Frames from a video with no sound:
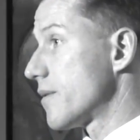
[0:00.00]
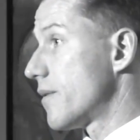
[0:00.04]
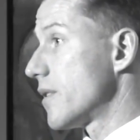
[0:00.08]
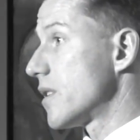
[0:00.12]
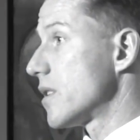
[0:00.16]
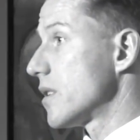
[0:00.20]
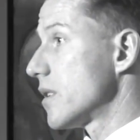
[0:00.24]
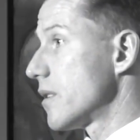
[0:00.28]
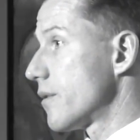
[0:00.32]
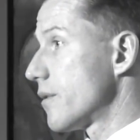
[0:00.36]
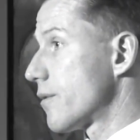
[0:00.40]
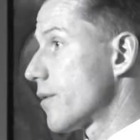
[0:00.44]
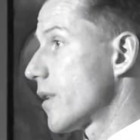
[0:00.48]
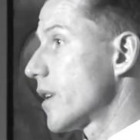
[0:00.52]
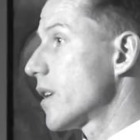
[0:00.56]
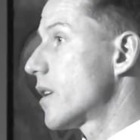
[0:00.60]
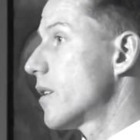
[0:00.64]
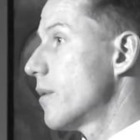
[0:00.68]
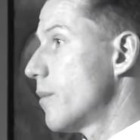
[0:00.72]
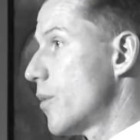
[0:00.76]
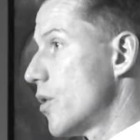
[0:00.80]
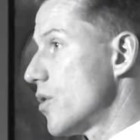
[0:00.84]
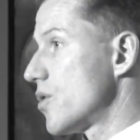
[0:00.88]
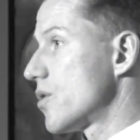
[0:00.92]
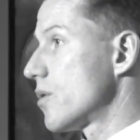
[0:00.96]
for delivering
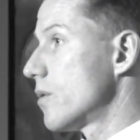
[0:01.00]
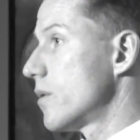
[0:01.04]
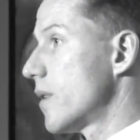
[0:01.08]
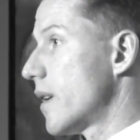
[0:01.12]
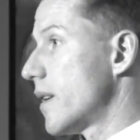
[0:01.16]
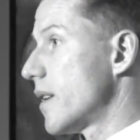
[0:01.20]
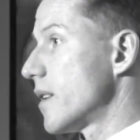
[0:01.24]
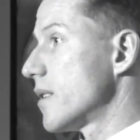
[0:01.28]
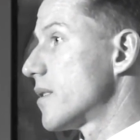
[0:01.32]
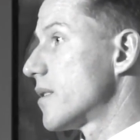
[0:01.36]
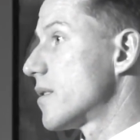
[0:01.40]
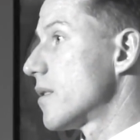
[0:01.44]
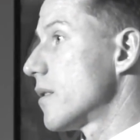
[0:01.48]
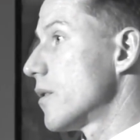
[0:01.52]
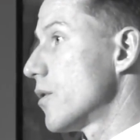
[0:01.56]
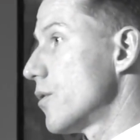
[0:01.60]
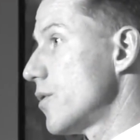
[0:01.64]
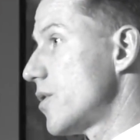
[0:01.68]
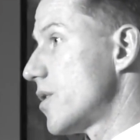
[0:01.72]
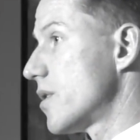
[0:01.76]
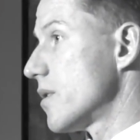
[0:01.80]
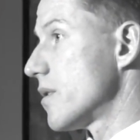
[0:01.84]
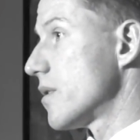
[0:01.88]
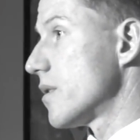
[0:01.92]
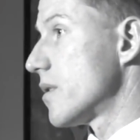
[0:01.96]
commercial lending
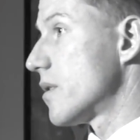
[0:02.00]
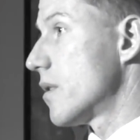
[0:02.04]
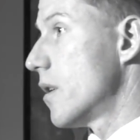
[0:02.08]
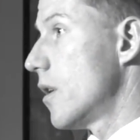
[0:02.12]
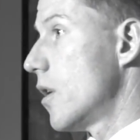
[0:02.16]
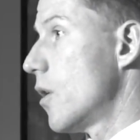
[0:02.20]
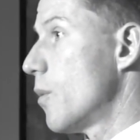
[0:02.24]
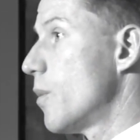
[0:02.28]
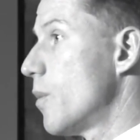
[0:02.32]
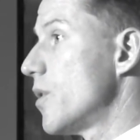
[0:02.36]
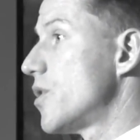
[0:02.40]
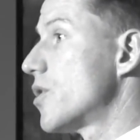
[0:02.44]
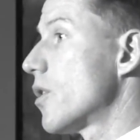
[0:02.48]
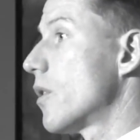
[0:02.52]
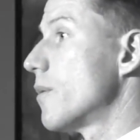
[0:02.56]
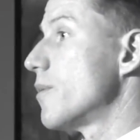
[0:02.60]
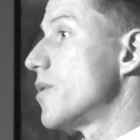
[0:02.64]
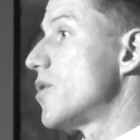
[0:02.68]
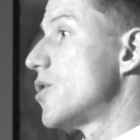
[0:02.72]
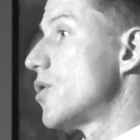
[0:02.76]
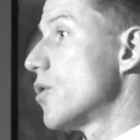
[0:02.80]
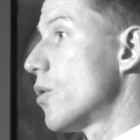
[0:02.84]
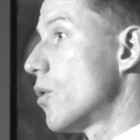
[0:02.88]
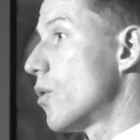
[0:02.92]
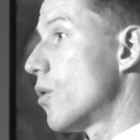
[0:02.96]
solutions, which I'm
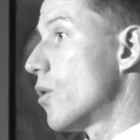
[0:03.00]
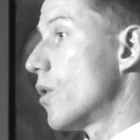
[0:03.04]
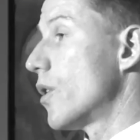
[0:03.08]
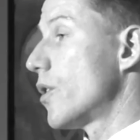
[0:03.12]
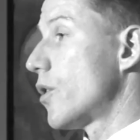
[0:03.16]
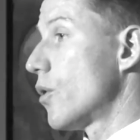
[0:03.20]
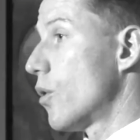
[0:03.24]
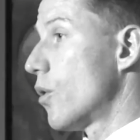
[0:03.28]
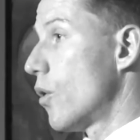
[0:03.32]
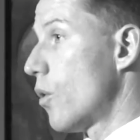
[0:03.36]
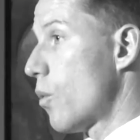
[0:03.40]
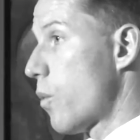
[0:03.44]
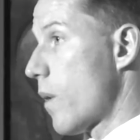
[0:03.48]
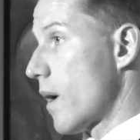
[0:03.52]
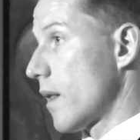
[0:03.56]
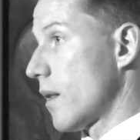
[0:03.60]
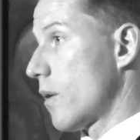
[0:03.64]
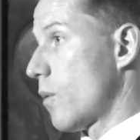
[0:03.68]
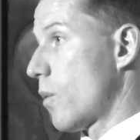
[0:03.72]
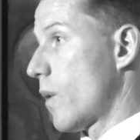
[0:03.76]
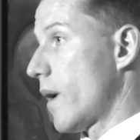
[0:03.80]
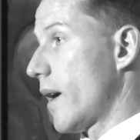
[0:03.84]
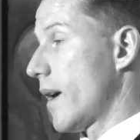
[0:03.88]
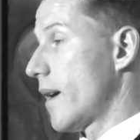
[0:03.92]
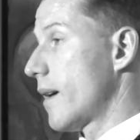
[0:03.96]
sure you're well
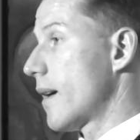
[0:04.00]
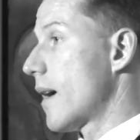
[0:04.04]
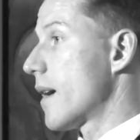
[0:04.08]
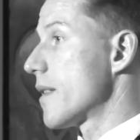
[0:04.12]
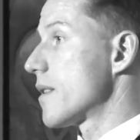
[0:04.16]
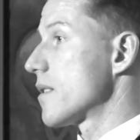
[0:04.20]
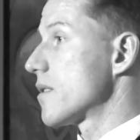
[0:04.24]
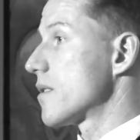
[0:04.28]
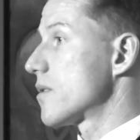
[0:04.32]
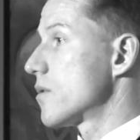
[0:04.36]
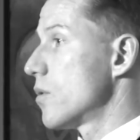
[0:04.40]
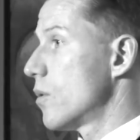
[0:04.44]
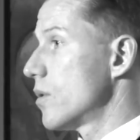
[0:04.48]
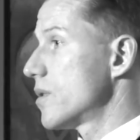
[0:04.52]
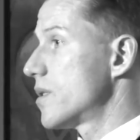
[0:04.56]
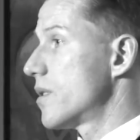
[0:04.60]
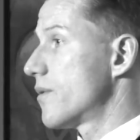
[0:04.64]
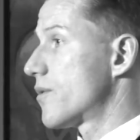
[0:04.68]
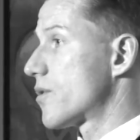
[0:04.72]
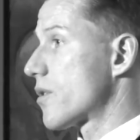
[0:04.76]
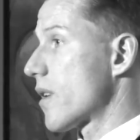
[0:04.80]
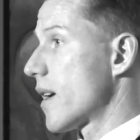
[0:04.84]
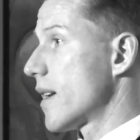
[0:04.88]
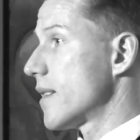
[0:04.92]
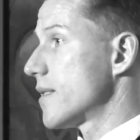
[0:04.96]
aware are the sorts of
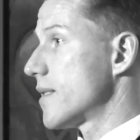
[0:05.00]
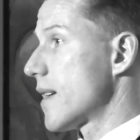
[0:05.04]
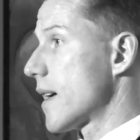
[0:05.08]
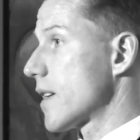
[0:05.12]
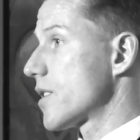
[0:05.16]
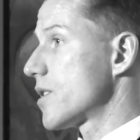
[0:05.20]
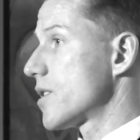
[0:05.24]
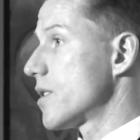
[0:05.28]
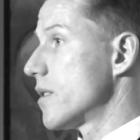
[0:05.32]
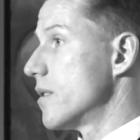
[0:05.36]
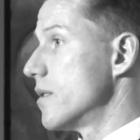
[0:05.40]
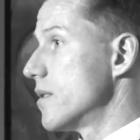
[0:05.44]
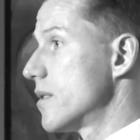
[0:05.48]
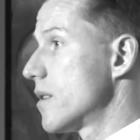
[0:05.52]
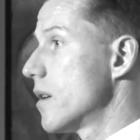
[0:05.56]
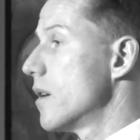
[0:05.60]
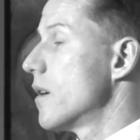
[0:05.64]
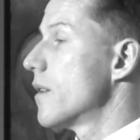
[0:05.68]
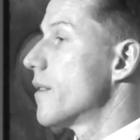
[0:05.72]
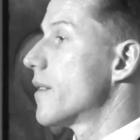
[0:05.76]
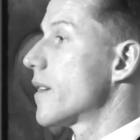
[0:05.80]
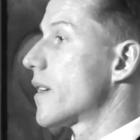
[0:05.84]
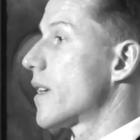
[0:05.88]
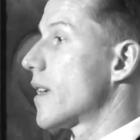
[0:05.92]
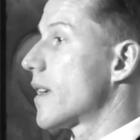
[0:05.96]
transactions
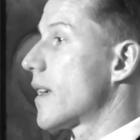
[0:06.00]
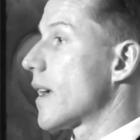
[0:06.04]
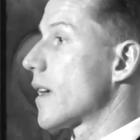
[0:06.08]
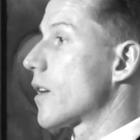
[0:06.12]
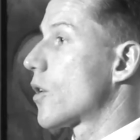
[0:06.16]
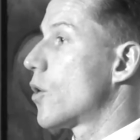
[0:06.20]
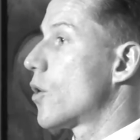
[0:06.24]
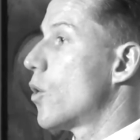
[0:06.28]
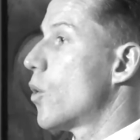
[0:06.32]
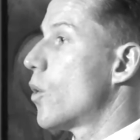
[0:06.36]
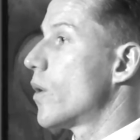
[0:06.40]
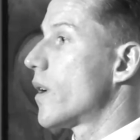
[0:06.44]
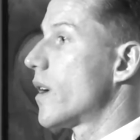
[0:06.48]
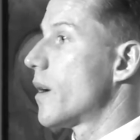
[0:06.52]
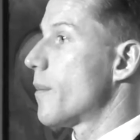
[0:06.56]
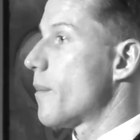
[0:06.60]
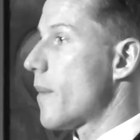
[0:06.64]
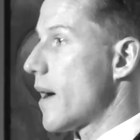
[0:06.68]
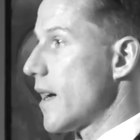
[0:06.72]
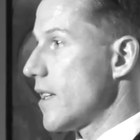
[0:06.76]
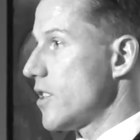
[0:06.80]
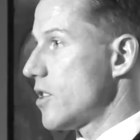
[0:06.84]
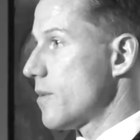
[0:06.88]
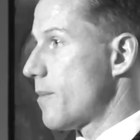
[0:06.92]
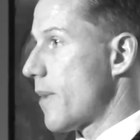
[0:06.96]
that can get caught in a
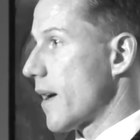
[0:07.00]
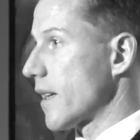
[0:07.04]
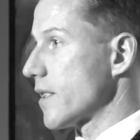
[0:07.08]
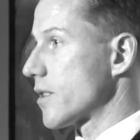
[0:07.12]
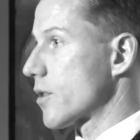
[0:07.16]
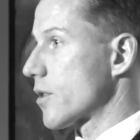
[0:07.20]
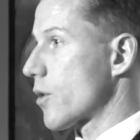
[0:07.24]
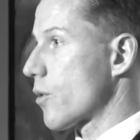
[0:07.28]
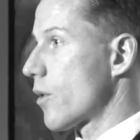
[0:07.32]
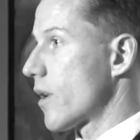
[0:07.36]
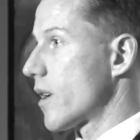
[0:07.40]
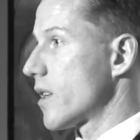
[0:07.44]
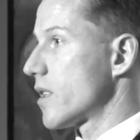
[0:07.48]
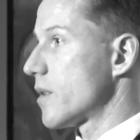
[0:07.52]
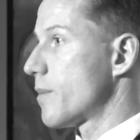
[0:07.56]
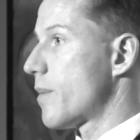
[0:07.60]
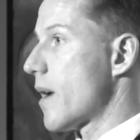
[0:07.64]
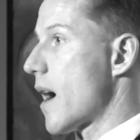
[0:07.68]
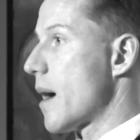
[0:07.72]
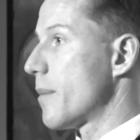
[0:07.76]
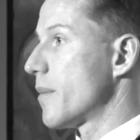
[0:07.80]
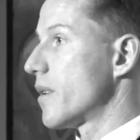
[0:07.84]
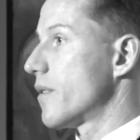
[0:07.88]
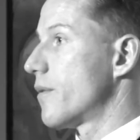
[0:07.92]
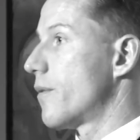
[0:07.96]
major bank's credit
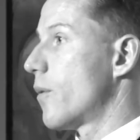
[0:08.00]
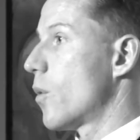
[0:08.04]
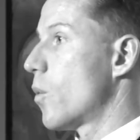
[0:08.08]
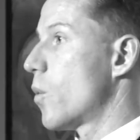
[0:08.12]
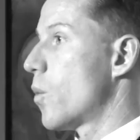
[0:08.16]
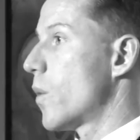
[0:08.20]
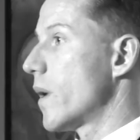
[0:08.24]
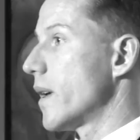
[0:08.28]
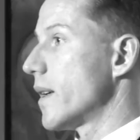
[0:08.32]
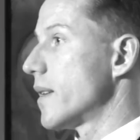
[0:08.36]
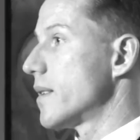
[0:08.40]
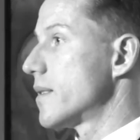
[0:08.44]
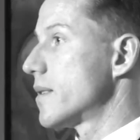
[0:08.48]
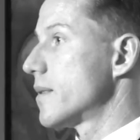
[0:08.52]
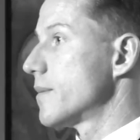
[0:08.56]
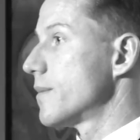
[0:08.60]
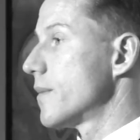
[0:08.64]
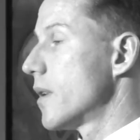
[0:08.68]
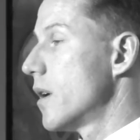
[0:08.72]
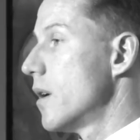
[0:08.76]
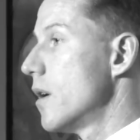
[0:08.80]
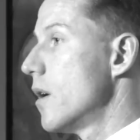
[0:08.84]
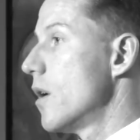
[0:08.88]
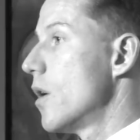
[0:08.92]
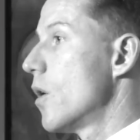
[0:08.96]
department for weeks,
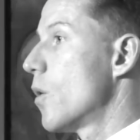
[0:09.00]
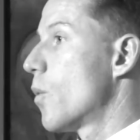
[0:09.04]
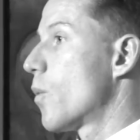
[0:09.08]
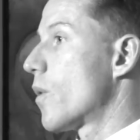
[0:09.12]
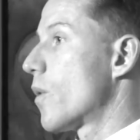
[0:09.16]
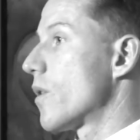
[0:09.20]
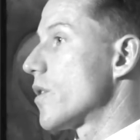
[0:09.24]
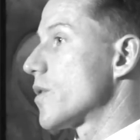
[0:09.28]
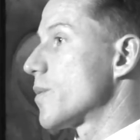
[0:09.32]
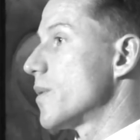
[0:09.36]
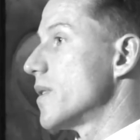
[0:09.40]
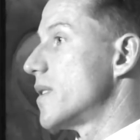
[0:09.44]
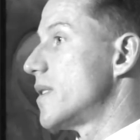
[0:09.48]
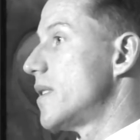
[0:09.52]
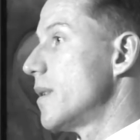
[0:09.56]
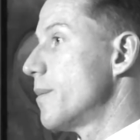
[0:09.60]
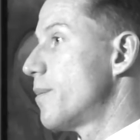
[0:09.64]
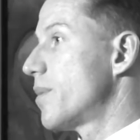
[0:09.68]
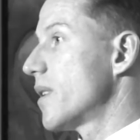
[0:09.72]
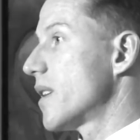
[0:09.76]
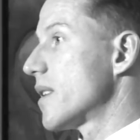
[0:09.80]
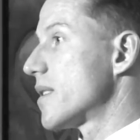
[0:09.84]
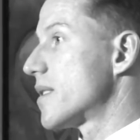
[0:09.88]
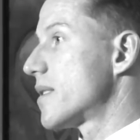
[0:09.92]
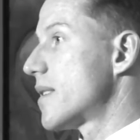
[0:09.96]
whereas we
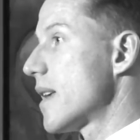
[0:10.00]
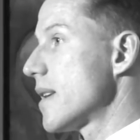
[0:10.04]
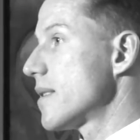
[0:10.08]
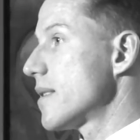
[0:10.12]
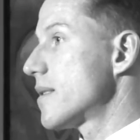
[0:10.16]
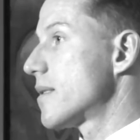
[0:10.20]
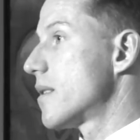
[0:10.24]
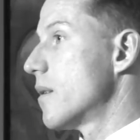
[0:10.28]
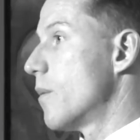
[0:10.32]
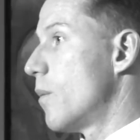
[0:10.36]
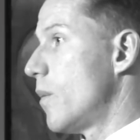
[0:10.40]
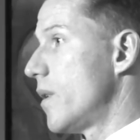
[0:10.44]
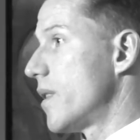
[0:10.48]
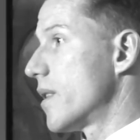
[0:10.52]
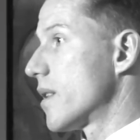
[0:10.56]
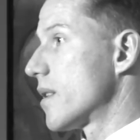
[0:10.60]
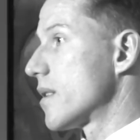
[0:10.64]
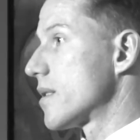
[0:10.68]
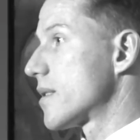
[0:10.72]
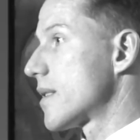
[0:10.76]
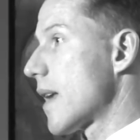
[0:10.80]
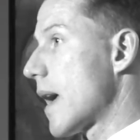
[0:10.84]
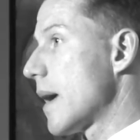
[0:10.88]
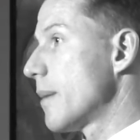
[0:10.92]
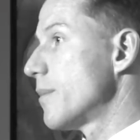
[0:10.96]
simply assess them within the
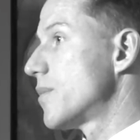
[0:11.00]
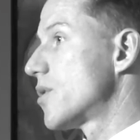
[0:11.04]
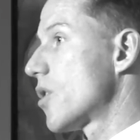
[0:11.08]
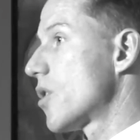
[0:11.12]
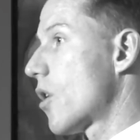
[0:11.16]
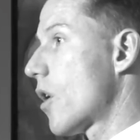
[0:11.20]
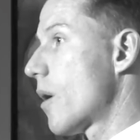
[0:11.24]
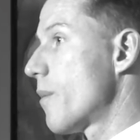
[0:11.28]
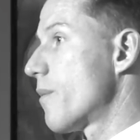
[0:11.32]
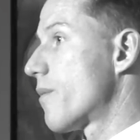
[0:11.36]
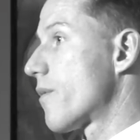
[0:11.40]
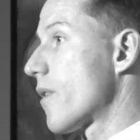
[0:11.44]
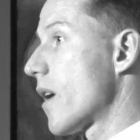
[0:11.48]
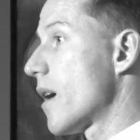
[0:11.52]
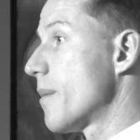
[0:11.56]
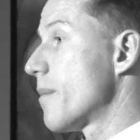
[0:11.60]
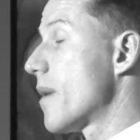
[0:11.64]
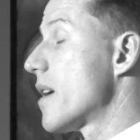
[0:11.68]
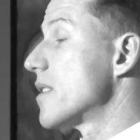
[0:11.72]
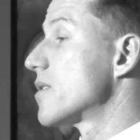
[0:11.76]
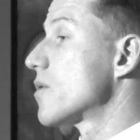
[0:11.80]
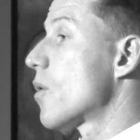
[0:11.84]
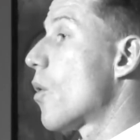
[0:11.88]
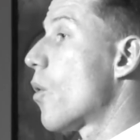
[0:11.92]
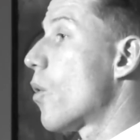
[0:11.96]
same time frame
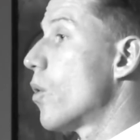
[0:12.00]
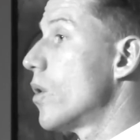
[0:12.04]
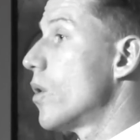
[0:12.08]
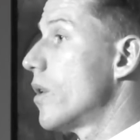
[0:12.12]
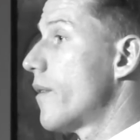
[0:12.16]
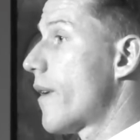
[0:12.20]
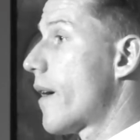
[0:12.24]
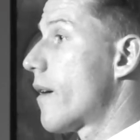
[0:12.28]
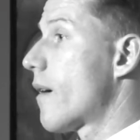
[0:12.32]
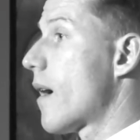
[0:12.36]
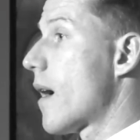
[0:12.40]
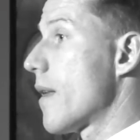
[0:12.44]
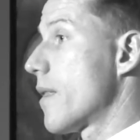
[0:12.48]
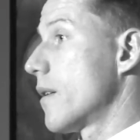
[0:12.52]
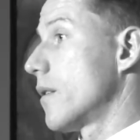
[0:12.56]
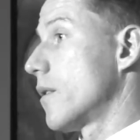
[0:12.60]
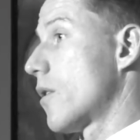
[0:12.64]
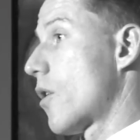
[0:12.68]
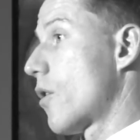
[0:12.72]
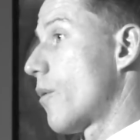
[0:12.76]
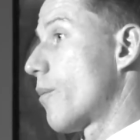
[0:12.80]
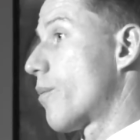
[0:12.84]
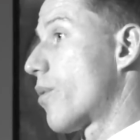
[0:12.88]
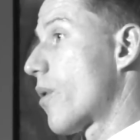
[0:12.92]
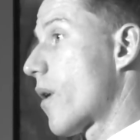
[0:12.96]
as all of our other
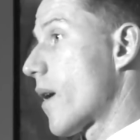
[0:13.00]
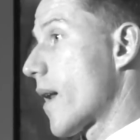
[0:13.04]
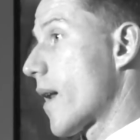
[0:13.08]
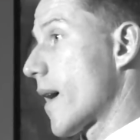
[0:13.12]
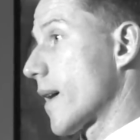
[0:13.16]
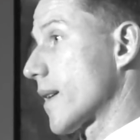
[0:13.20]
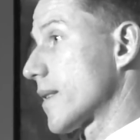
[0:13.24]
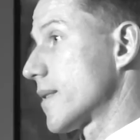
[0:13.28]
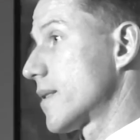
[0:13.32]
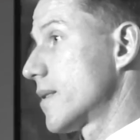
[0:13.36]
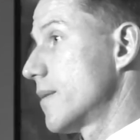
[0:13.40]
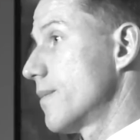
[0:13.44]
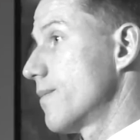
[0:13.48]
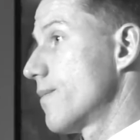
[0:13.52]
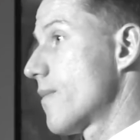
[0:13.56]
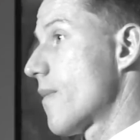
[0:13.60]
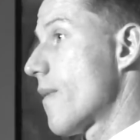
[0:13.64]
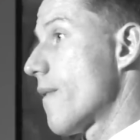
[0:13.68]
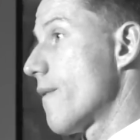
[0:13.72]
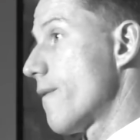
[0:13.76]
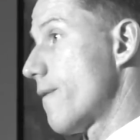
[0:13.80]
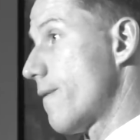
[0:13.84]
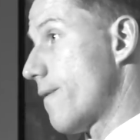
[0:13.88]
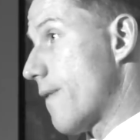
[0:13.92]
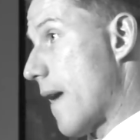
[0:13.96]
loan products,
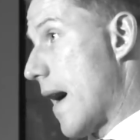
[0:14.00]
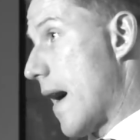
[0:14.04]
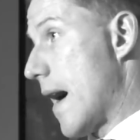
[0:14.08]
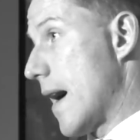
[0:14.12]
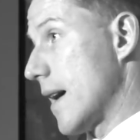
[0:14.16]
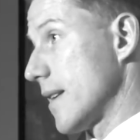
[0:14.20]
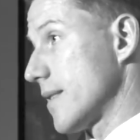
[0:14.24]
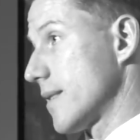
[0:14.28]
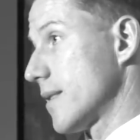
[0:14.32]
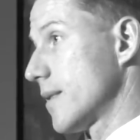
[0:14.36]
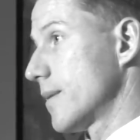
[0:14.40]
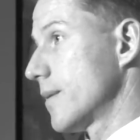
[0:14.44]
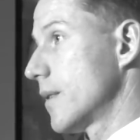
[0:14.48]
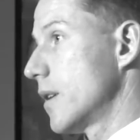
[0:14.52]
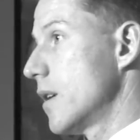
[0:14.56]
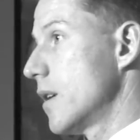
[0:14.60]
fast.